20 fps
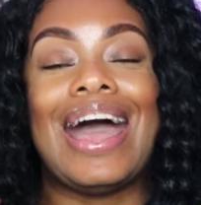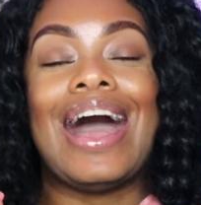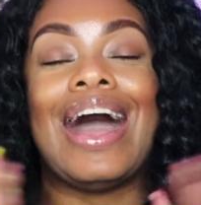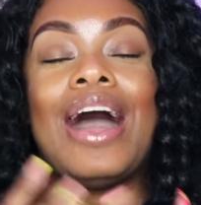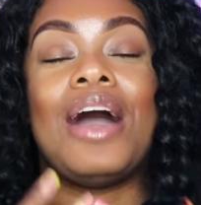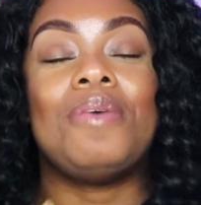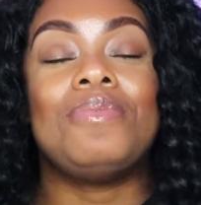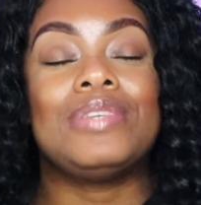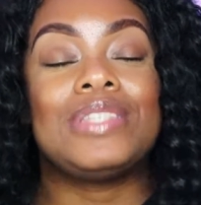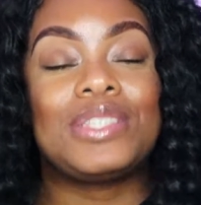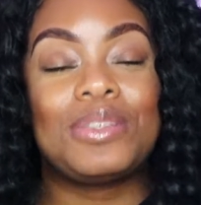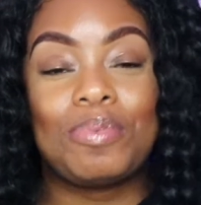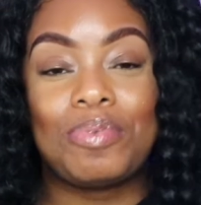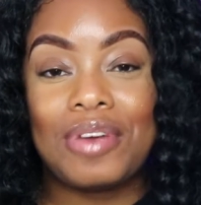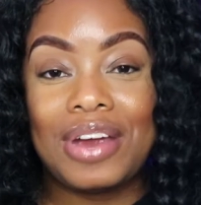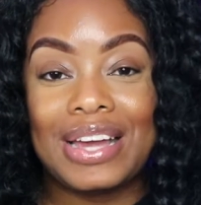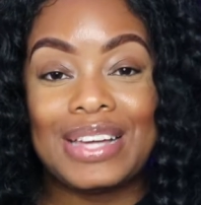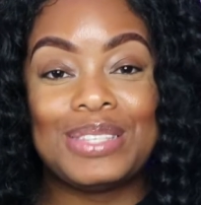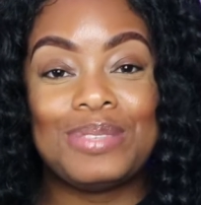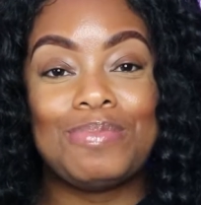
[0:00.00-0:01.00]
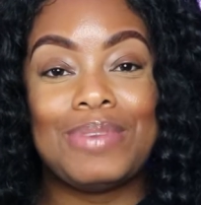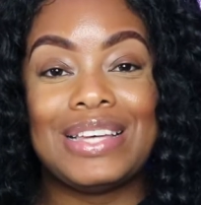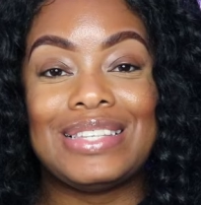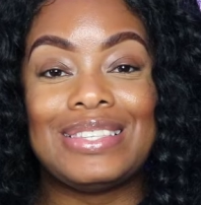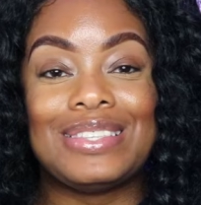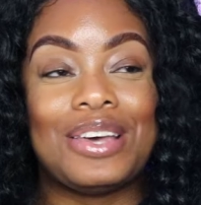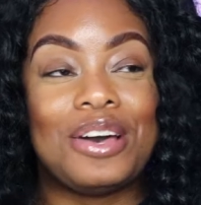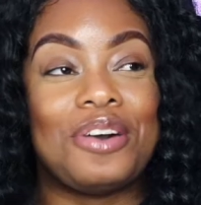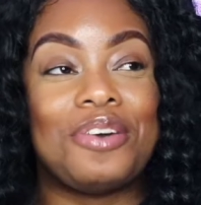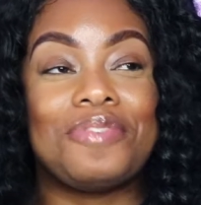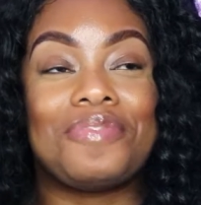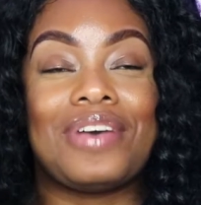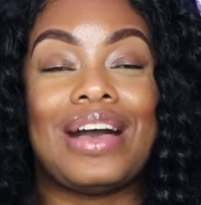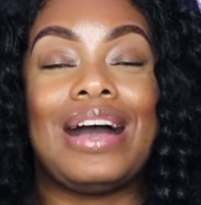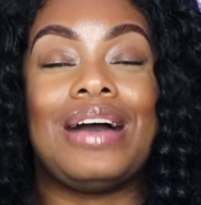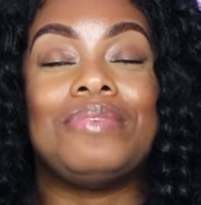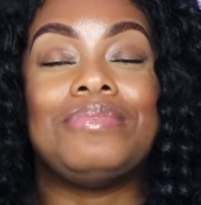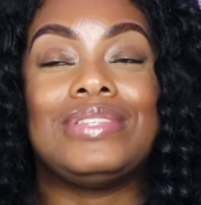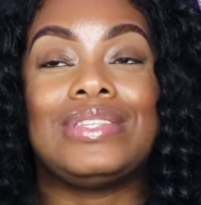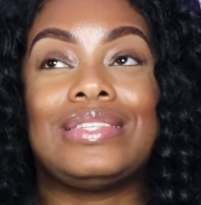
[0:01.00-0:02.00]
I was surprised myself.
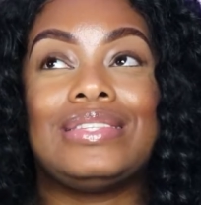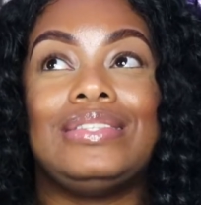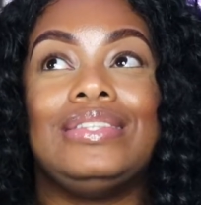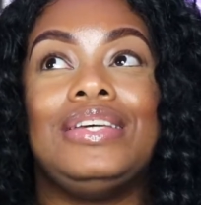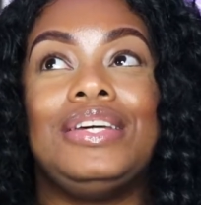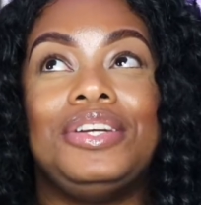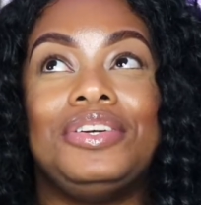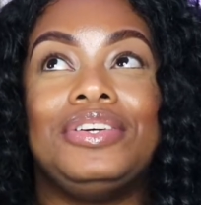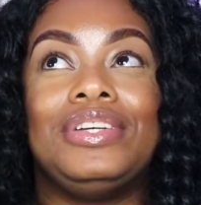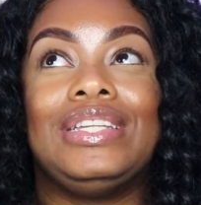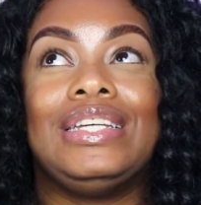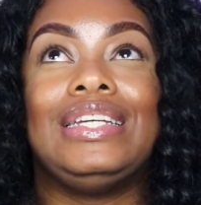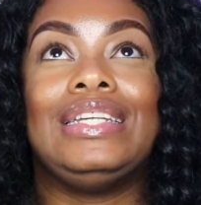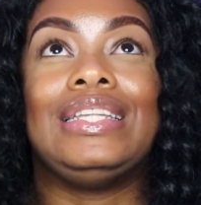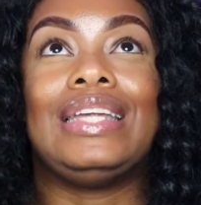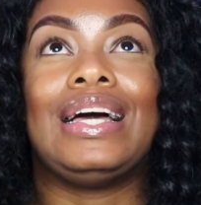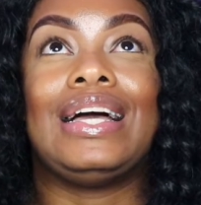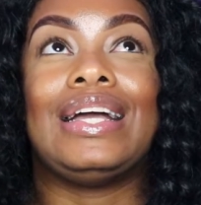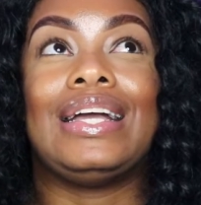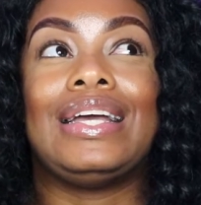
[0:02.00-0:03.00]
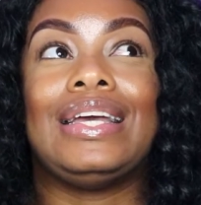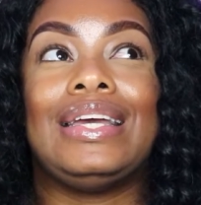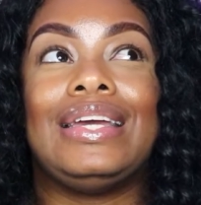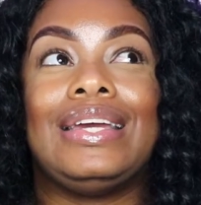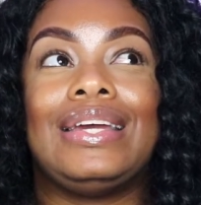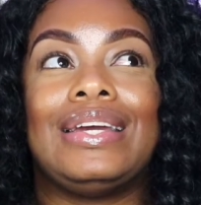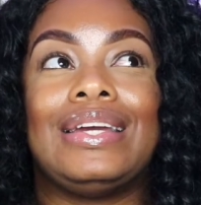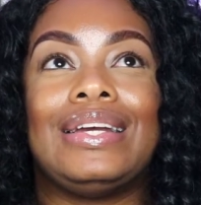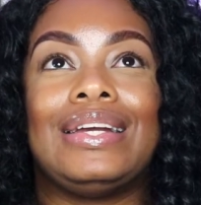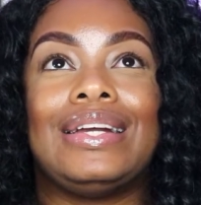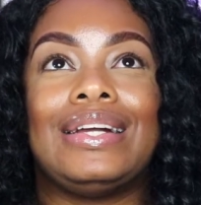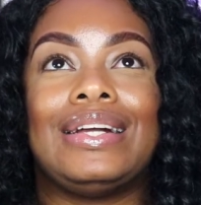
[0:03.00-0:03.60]
I was literally like,